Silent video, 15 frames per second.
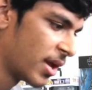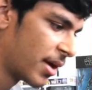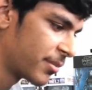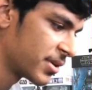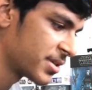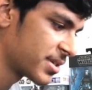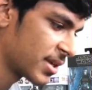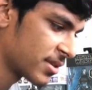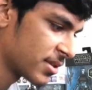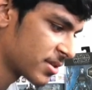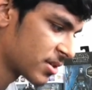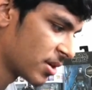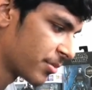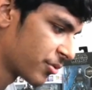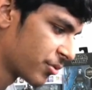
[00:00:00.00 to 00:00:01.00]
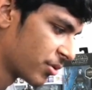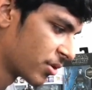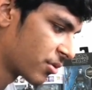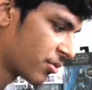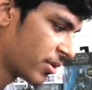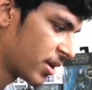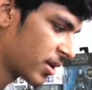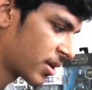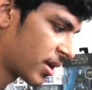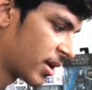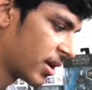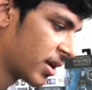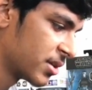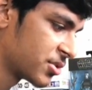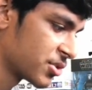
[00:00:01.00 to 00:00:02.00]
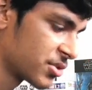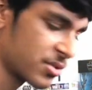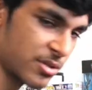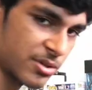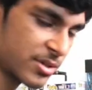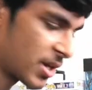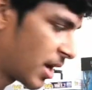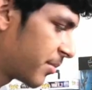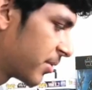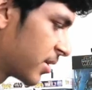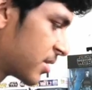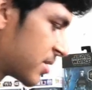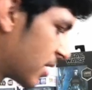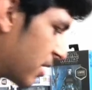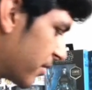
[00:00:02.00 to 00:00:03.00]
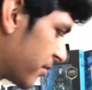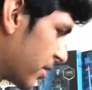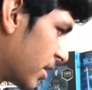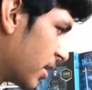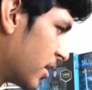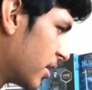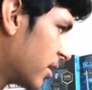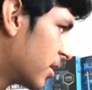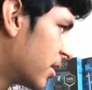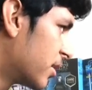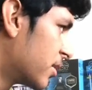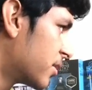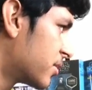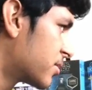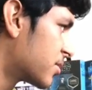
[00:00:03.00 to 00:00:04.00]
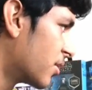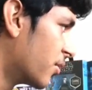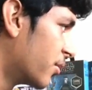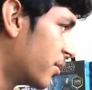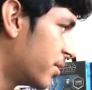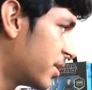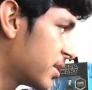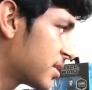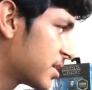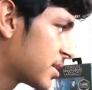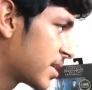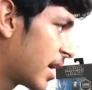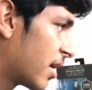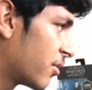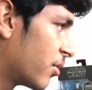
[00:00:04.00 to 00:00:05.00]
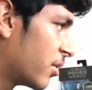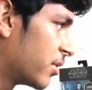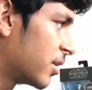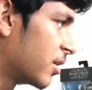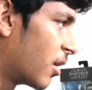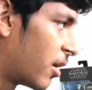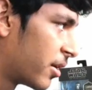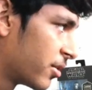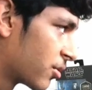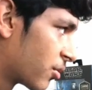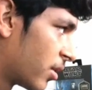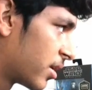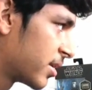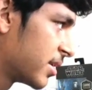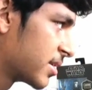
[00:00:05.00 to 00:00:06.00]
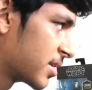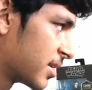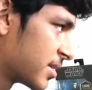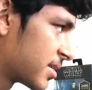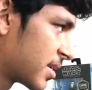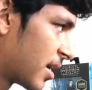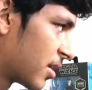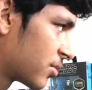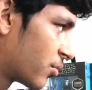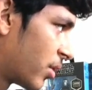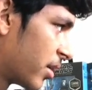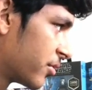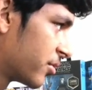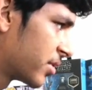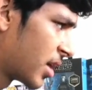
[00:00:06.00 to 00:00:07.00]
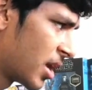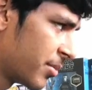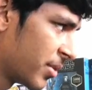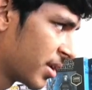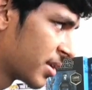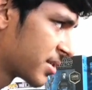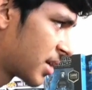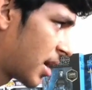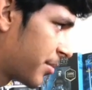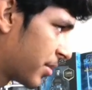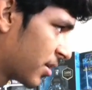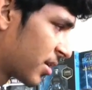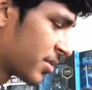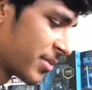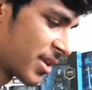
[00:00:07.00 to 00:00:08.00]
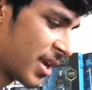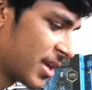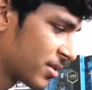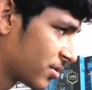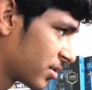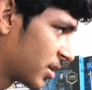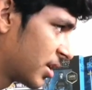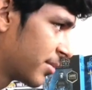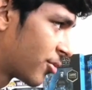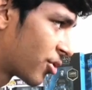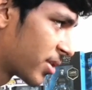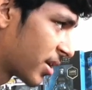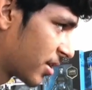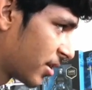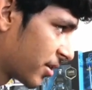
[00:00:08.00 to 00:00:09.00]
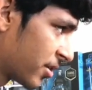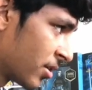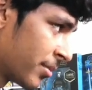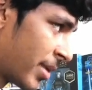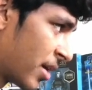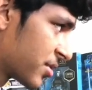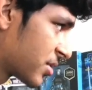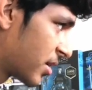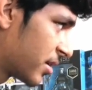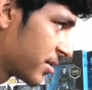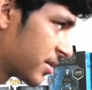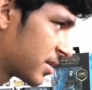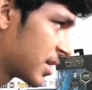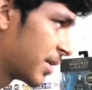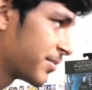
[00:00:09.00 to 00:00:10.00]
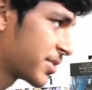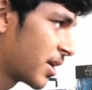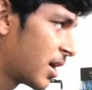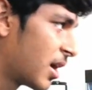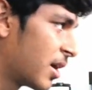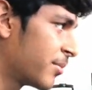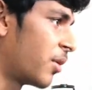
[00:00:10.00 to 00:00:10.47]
I'm gonna set this up real quick and just start typing and stuff. So this is how the audio quality is gonna sound while you're gaming and typing on a mechanical keyboard and clicking your mouse all at the same time.